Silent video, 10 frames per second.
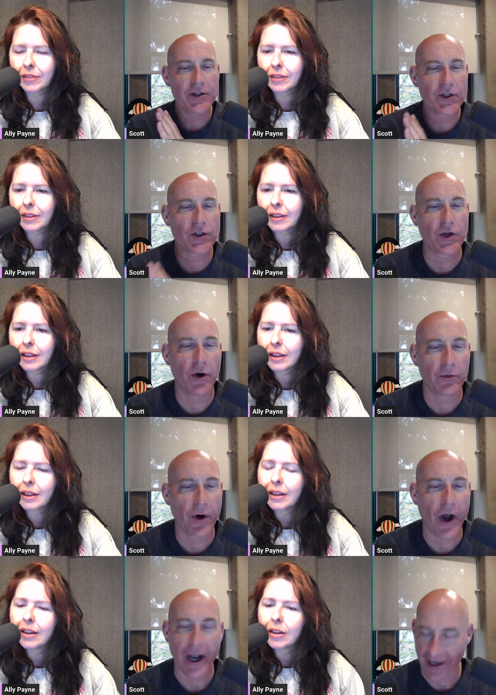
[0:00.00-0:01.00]
Speaker 1: so
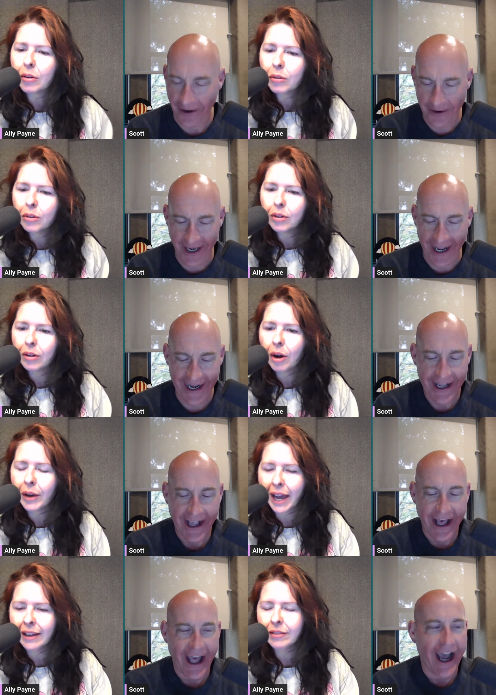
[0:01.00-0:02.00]
wrong. Okay.
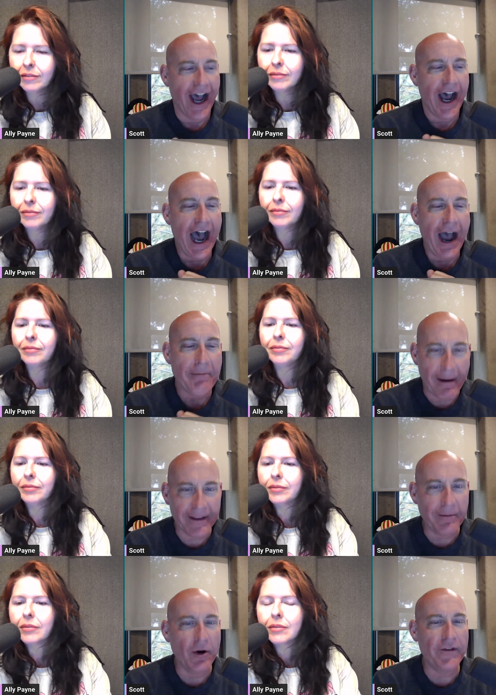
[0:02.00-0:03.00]
Okay. Remember the
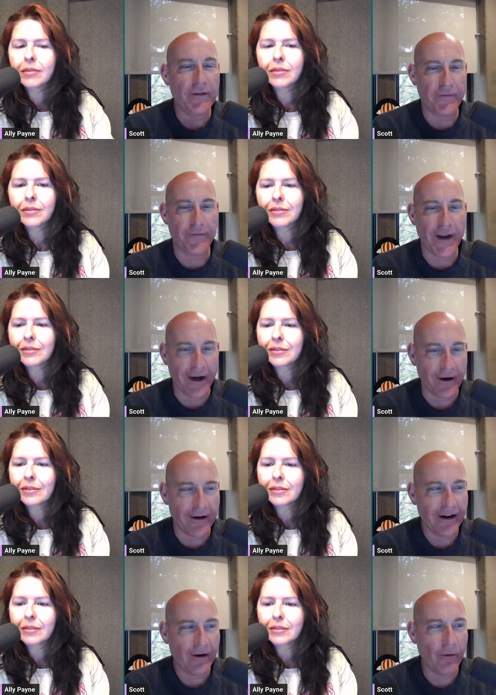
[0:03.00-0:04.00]
movie
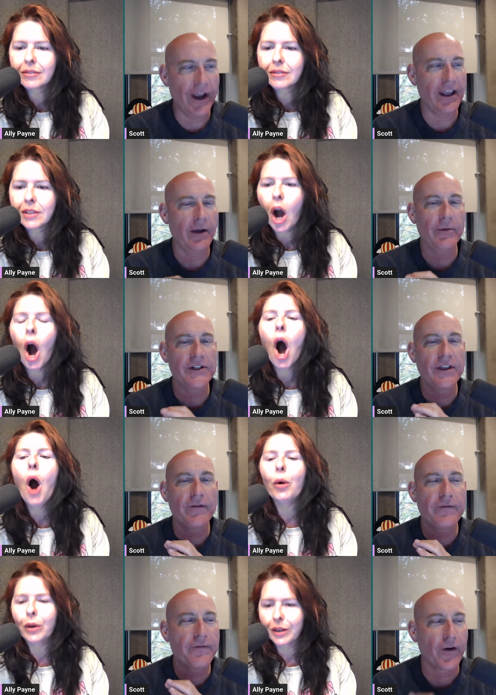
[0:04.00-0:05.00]
Fear? It was oh.
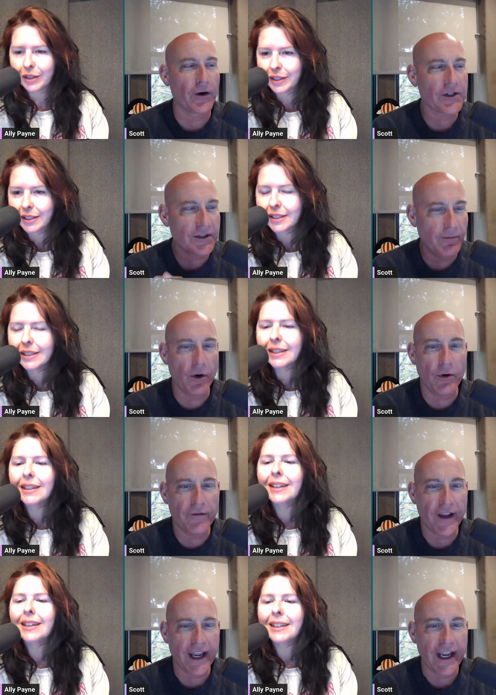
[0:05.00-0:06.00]
the first
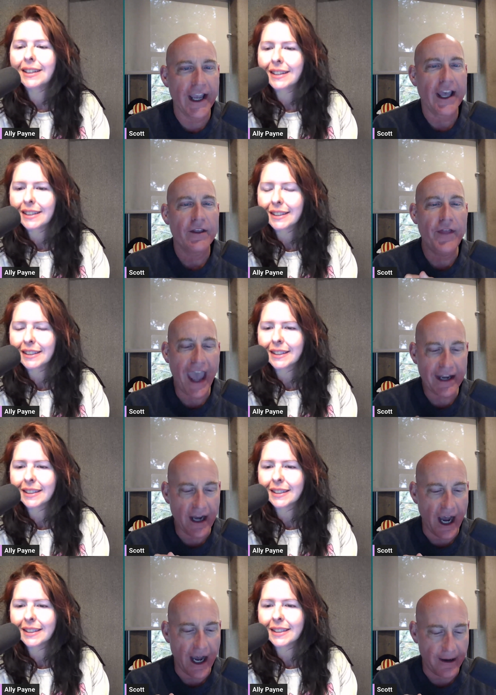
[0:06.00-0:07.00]
movie that
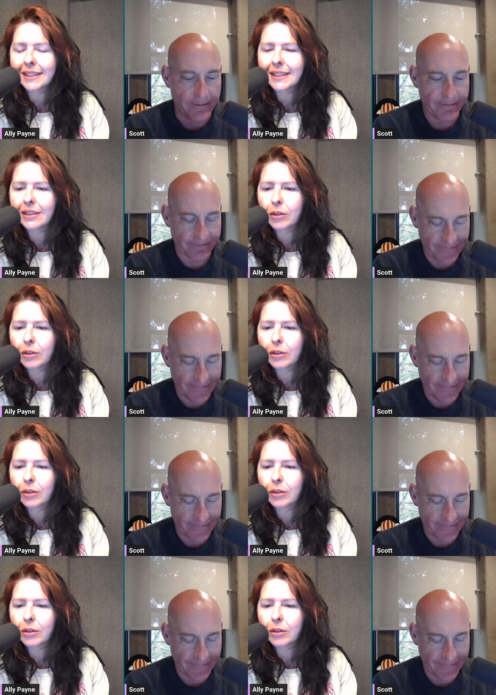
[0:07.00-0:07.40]
um,